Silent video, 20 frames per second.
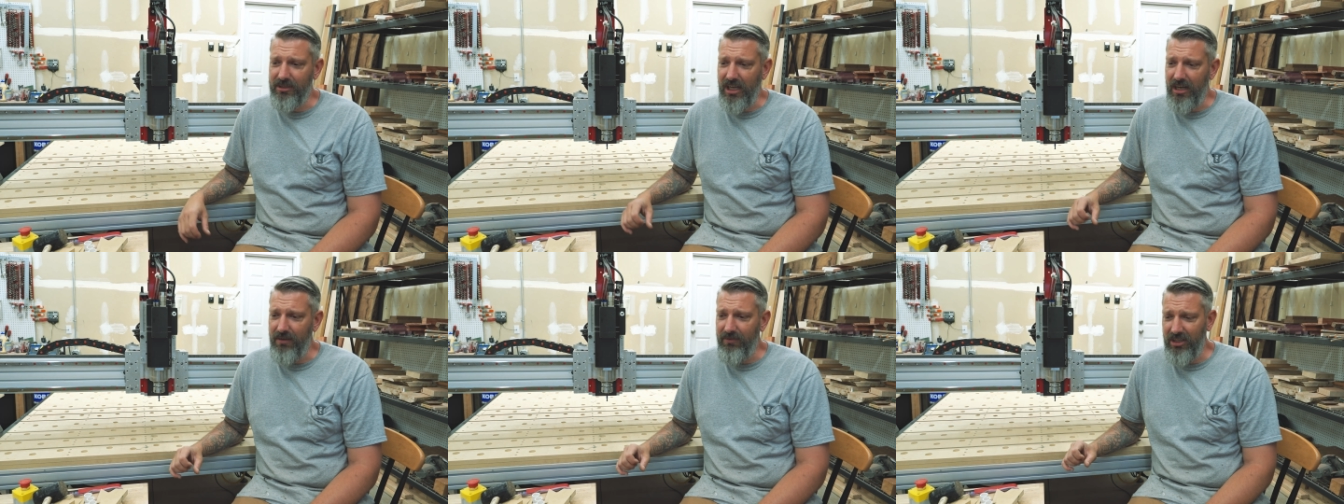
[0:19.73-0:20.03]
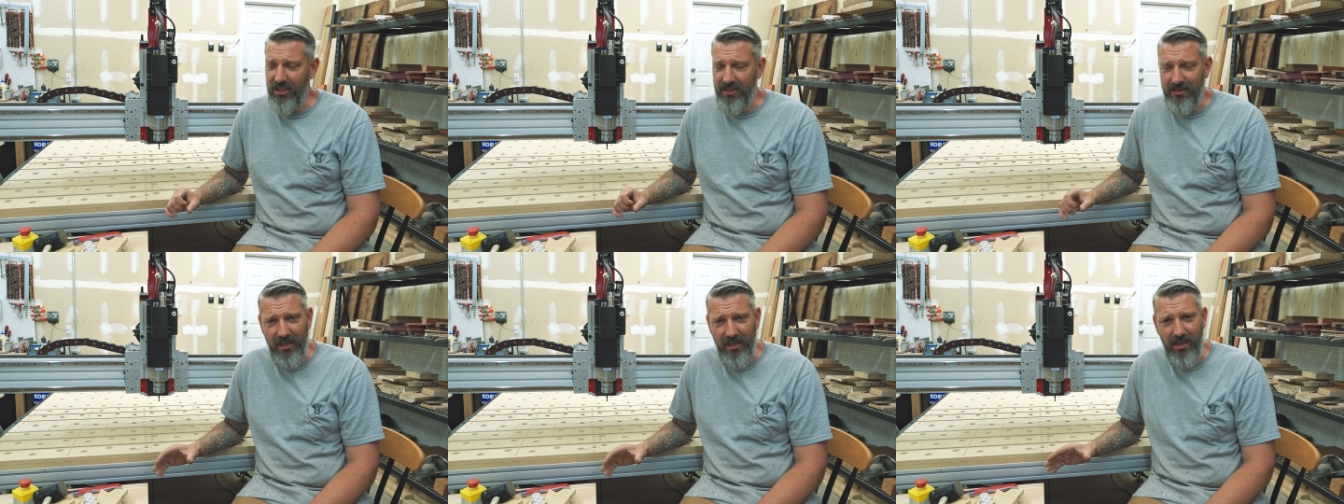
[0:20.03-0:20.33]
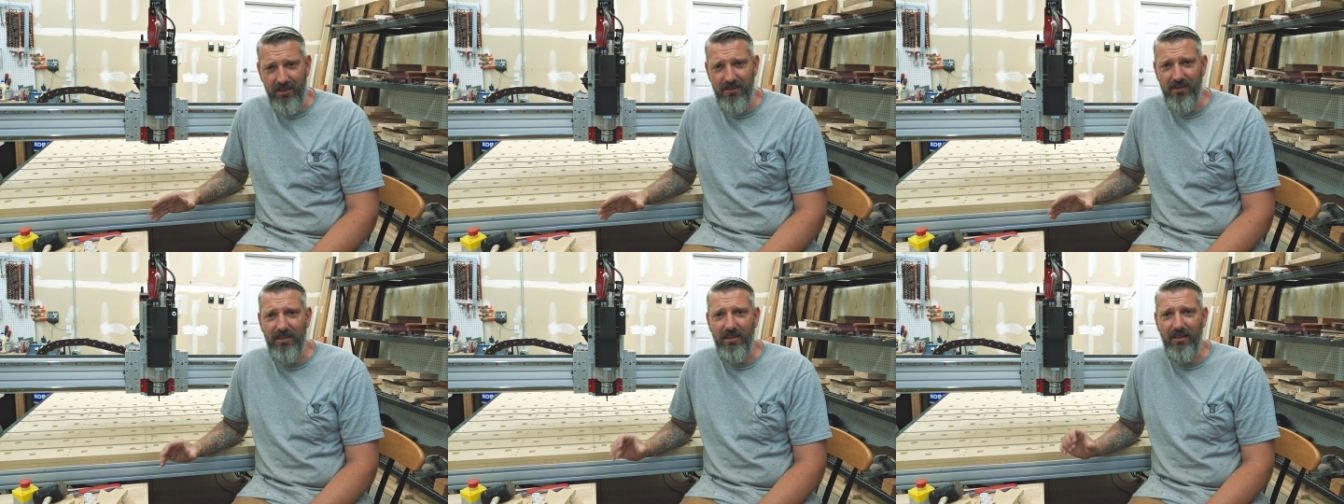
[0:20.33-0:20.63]
got everything
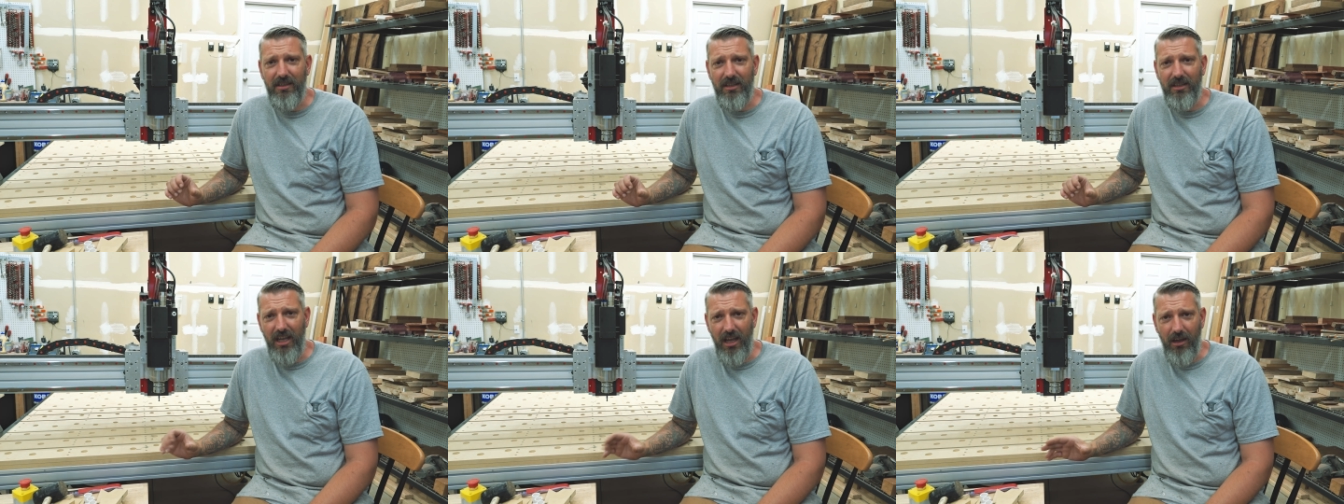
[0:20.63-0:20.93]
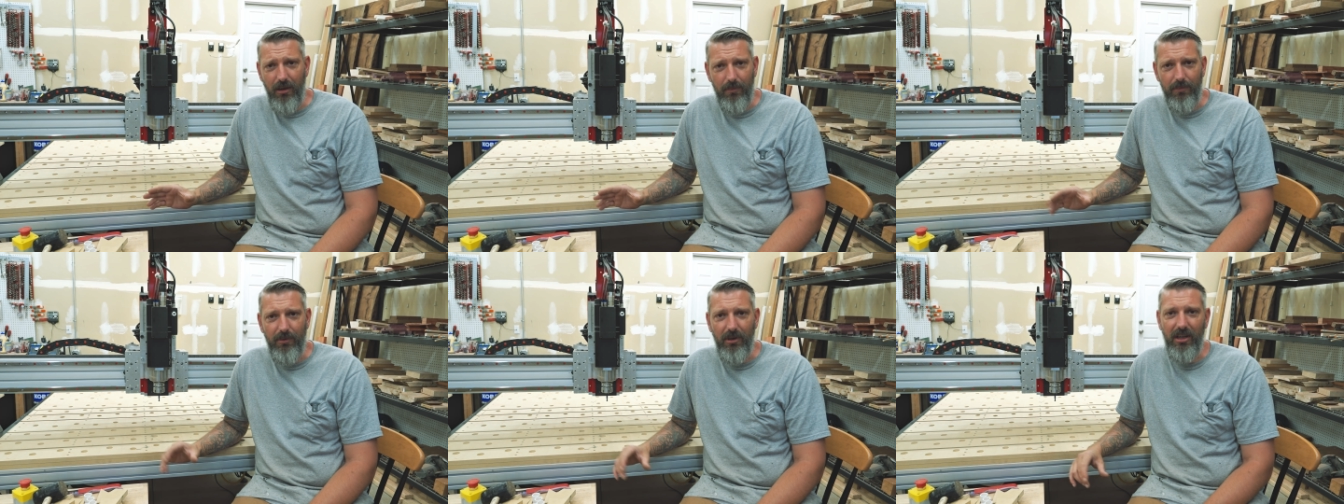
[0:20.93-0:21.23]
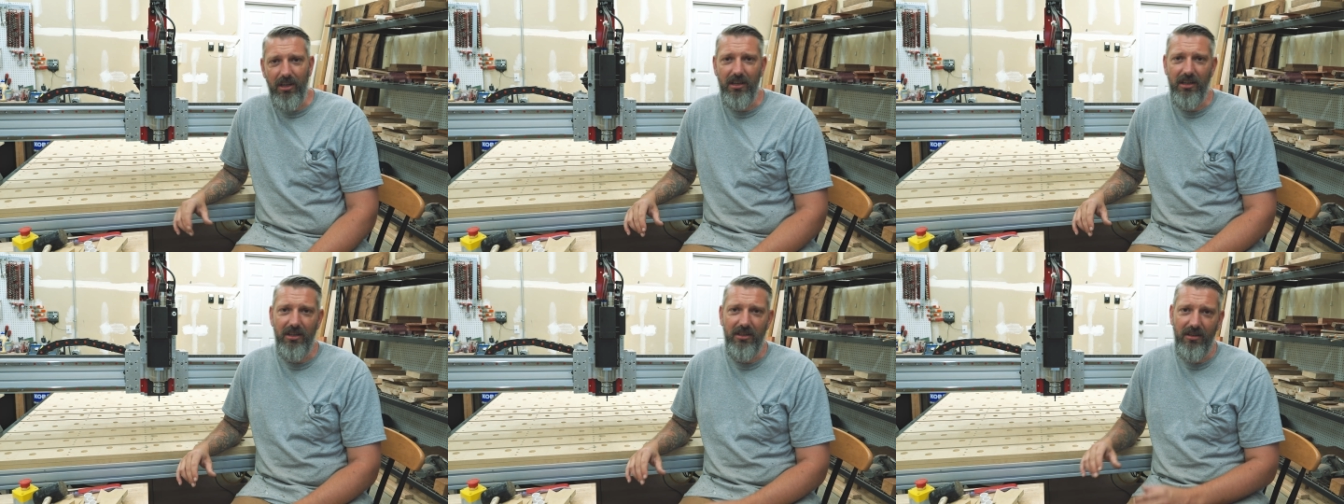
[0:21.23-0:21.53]
tested,
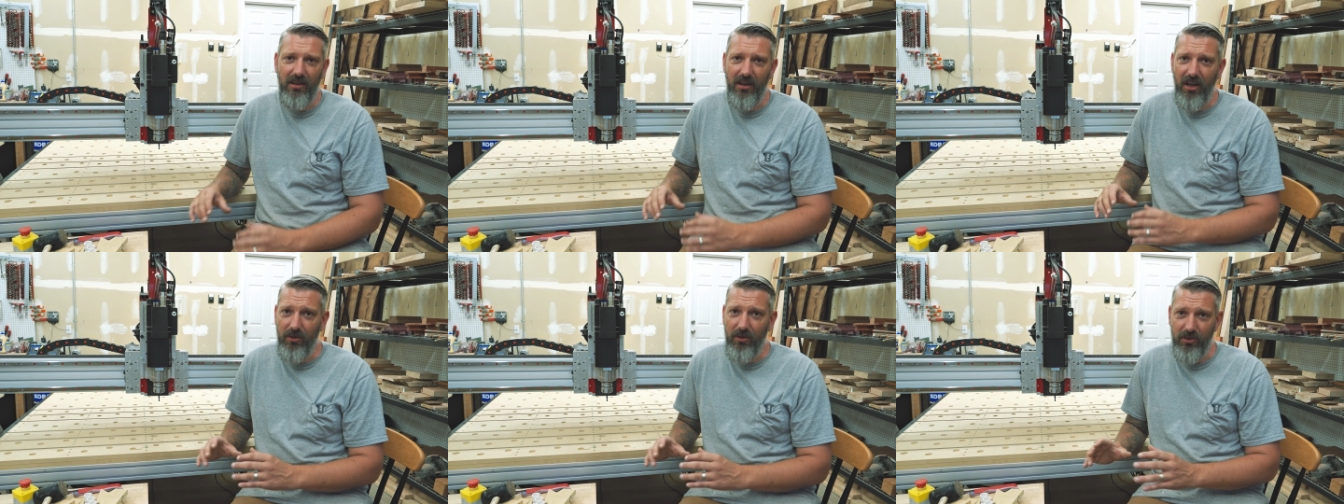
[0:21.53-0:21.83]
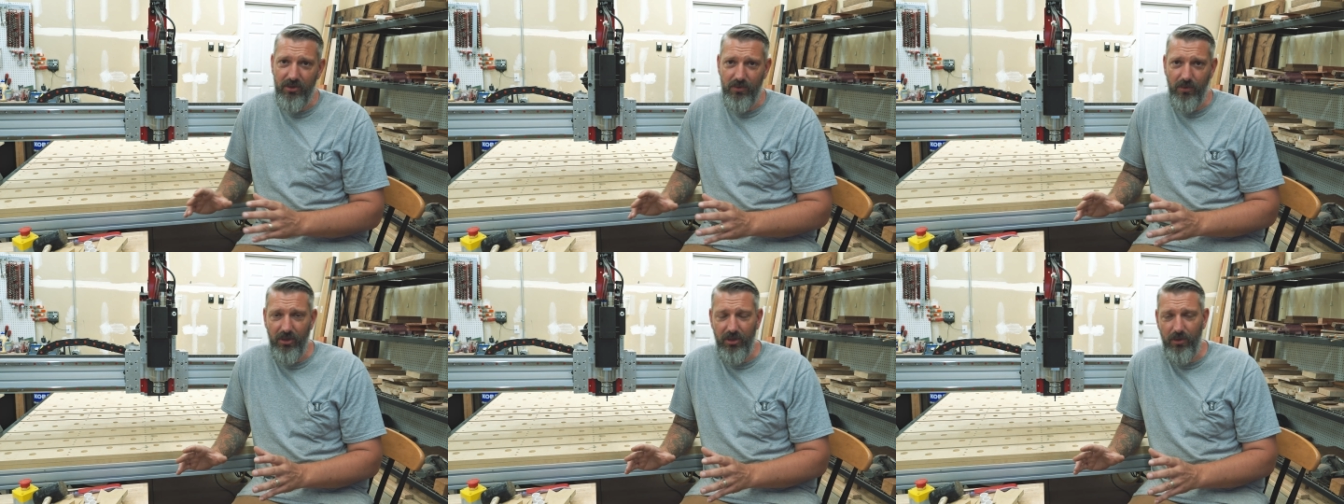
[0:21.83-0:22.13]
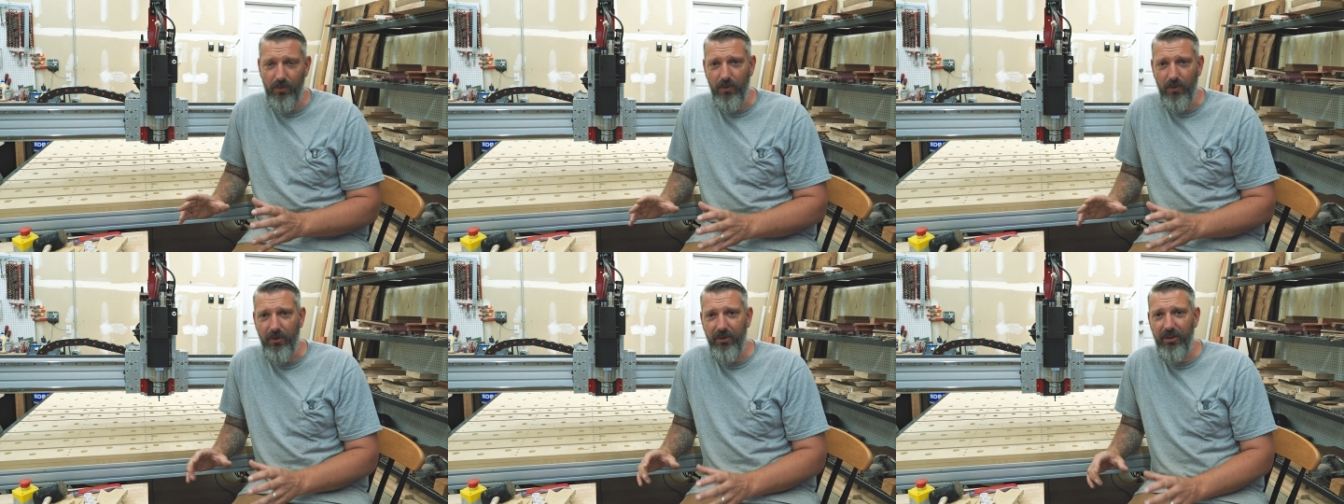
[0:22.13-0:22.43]
calibrated, did all those really
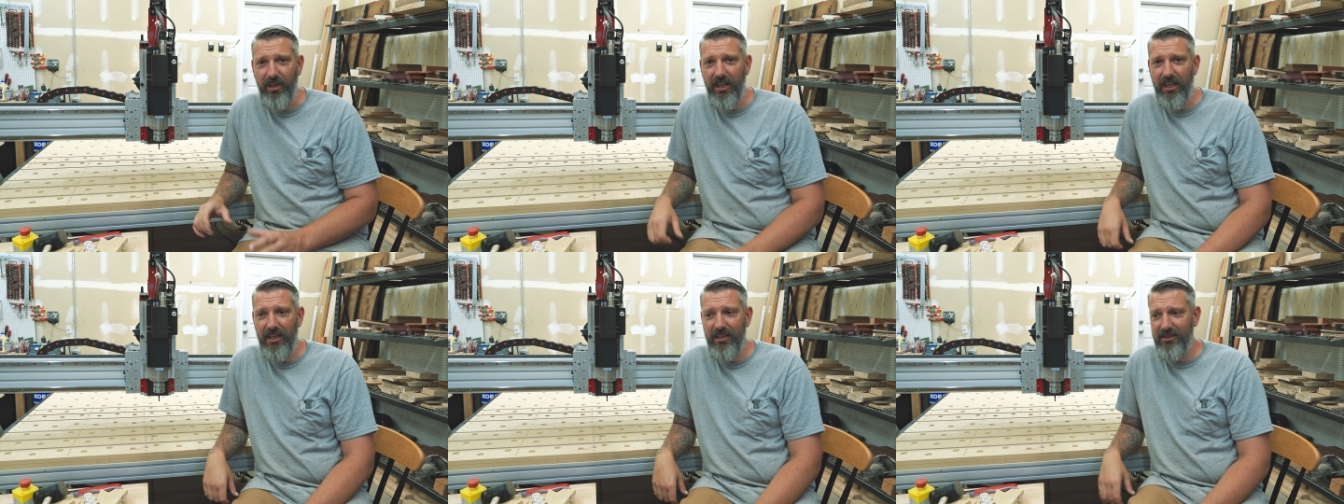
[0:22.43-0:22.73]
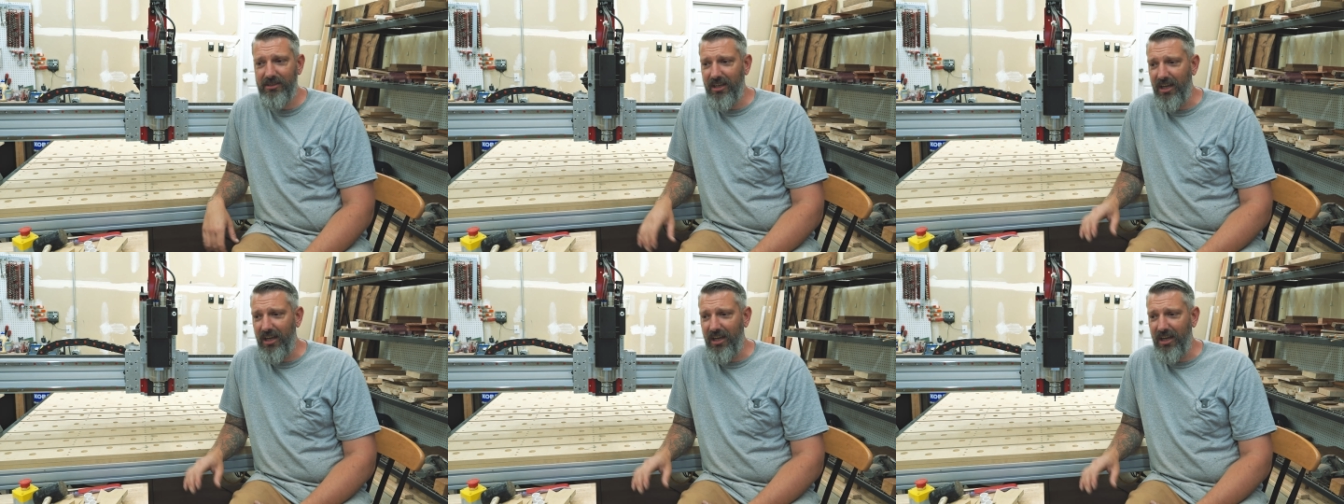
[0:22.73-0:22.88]
cool things,